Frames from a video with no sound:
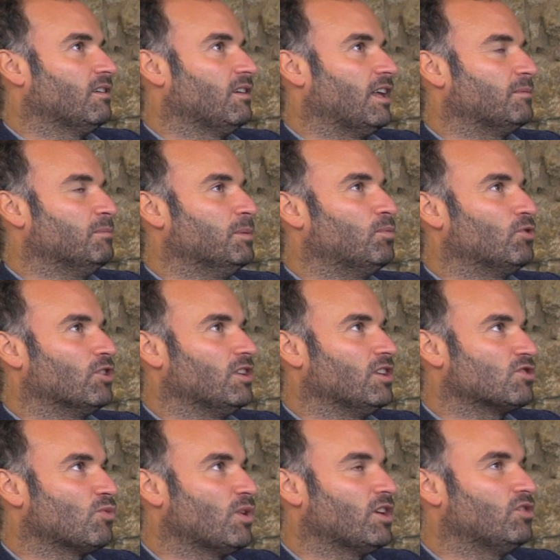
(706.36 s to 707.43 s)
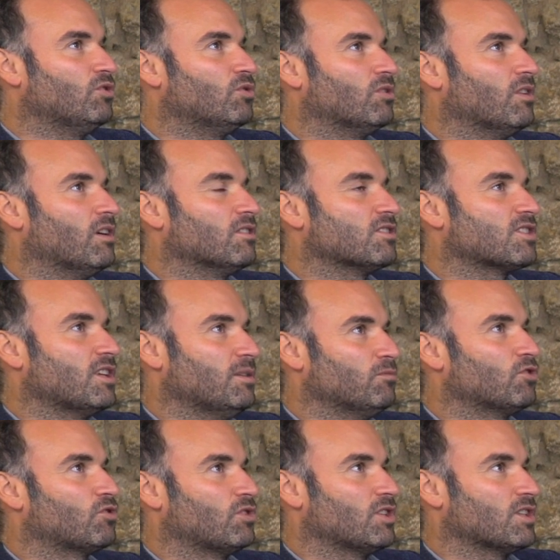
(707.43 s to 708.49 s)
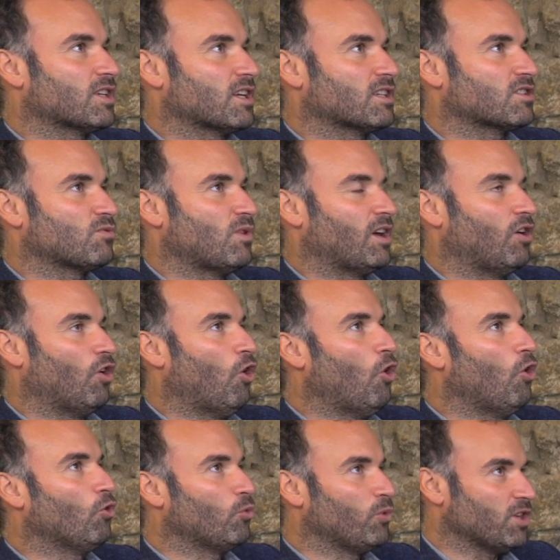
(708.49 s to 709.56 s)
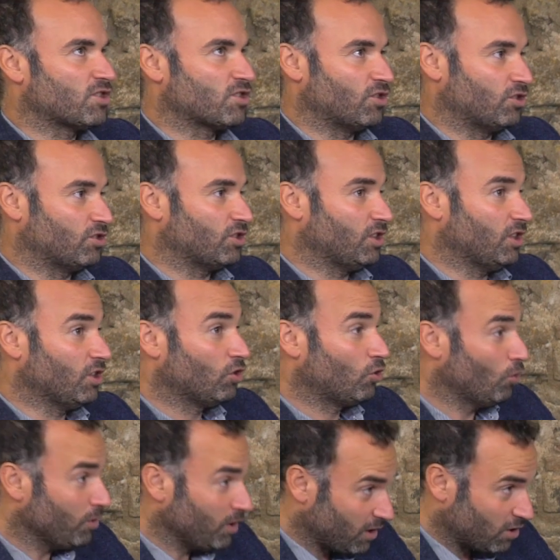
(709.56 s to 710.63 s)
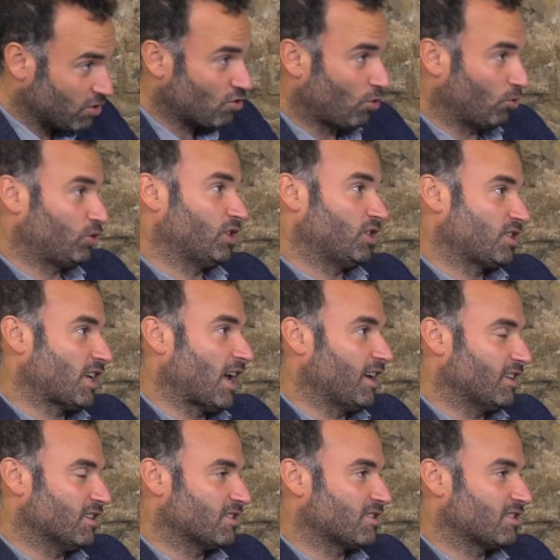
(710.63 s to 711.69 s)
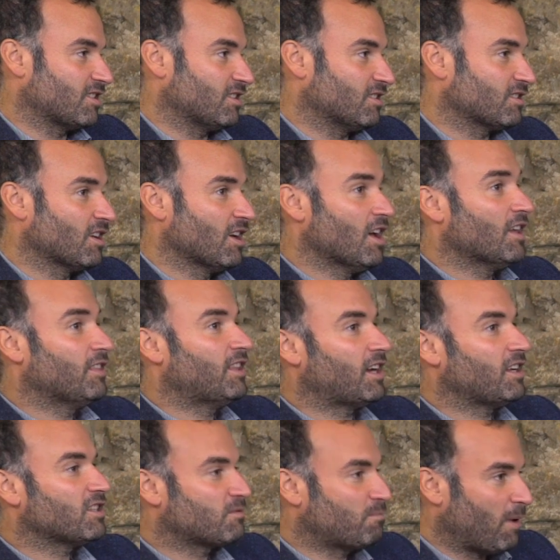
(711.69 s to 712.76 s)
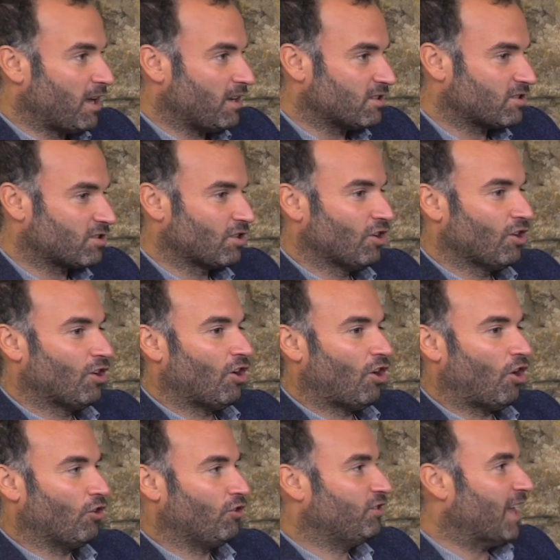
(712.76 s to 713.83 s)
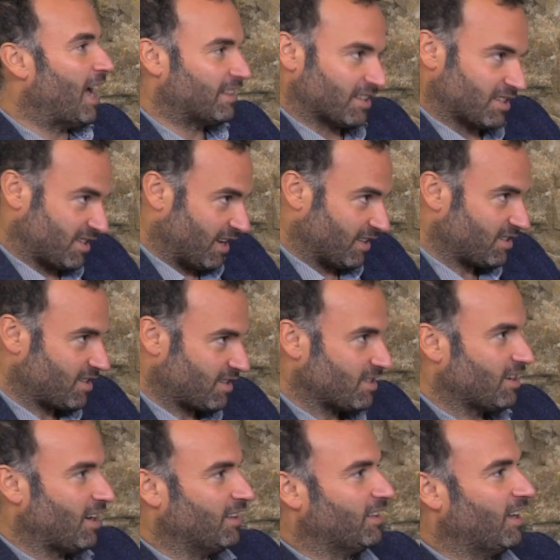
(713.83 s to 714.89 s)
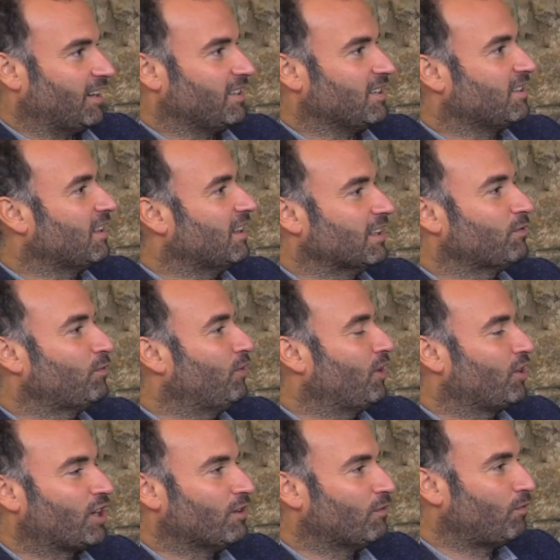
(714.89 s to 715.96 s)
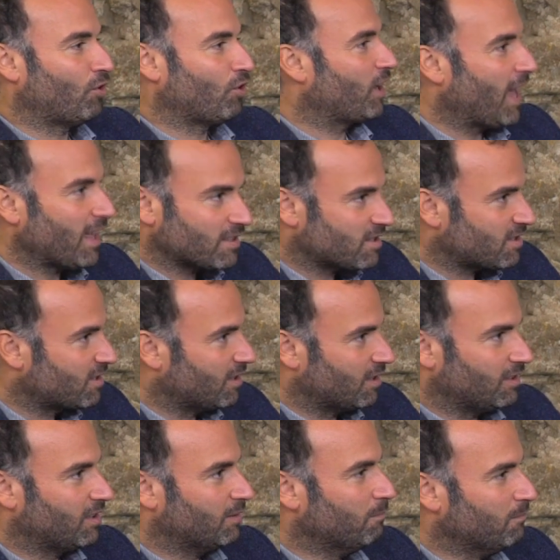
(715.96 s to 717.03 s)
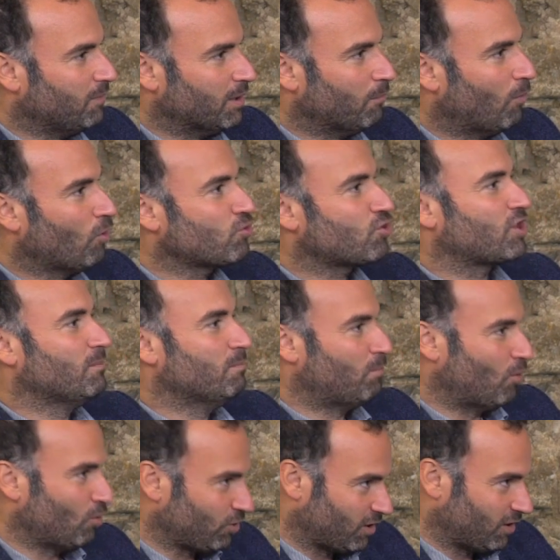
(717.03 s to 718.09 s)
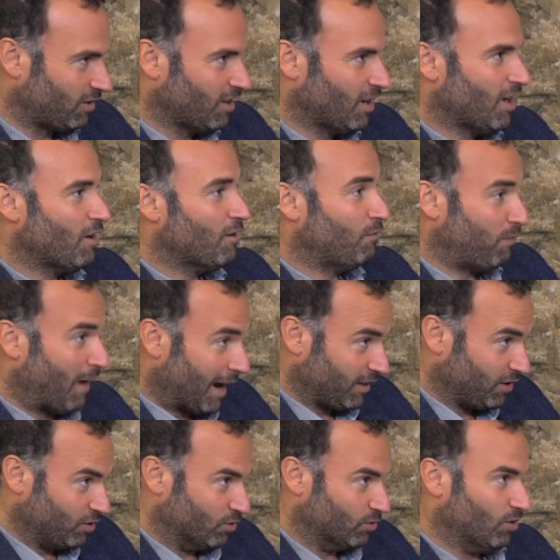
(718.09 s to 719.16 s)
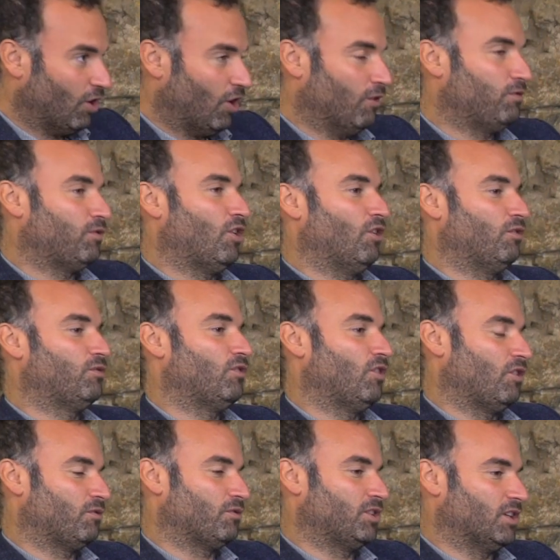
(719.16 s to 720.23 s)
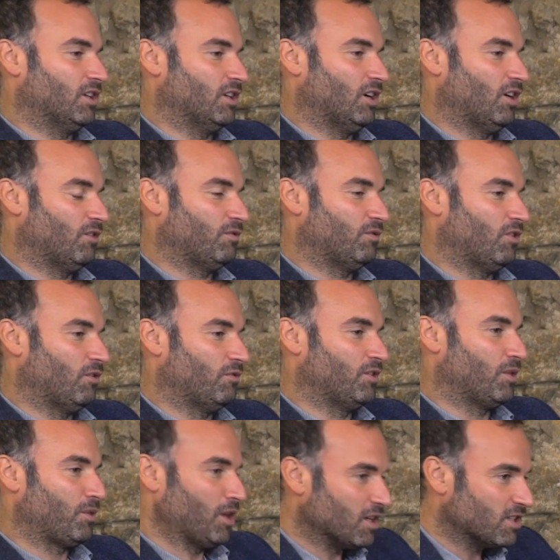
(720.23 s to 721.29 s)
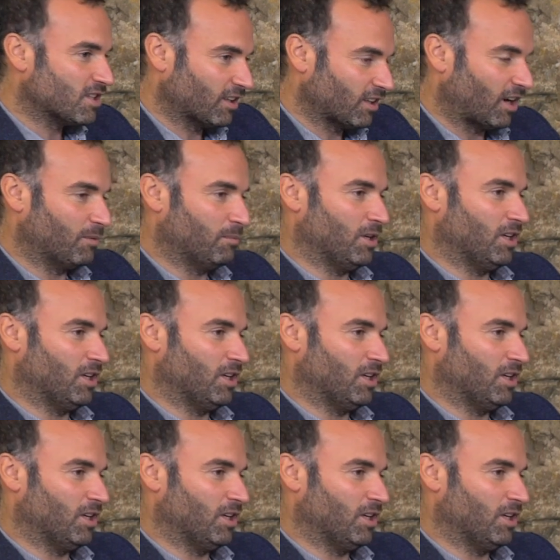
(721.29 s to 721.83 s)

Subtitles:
let me put it this way, you seem to criticize as well all research, including in social sciences, that is based on data sets, and that forgets the most important value of the things that are